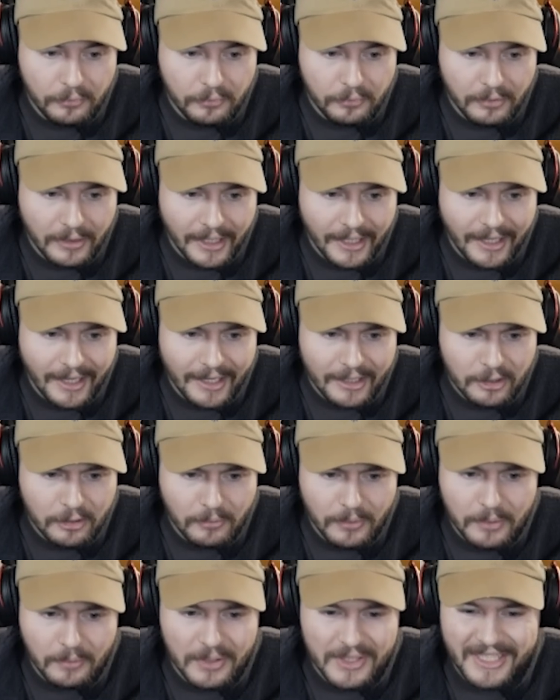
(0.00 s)
I don't know
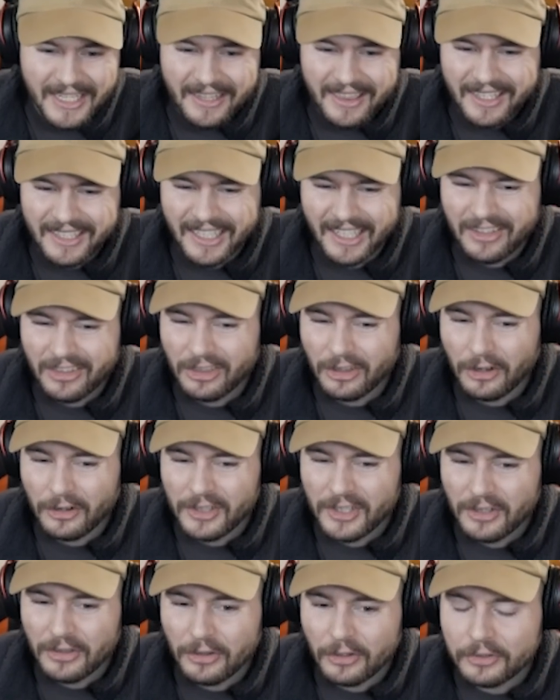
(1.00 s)
what it was, I think like
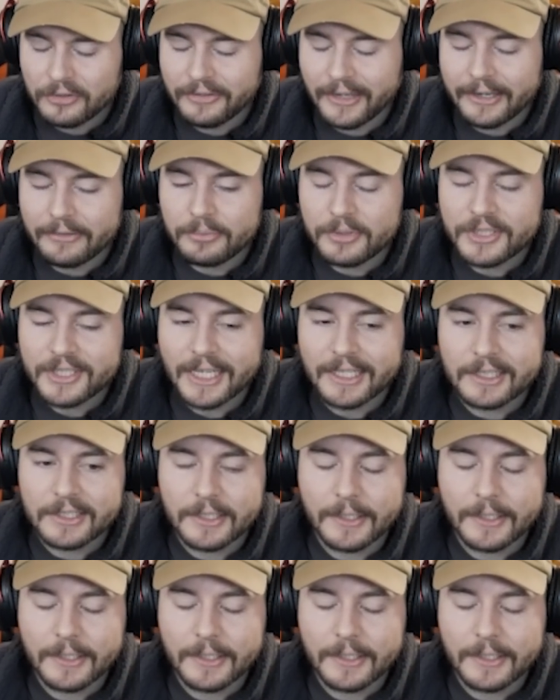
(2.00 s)
30-35%.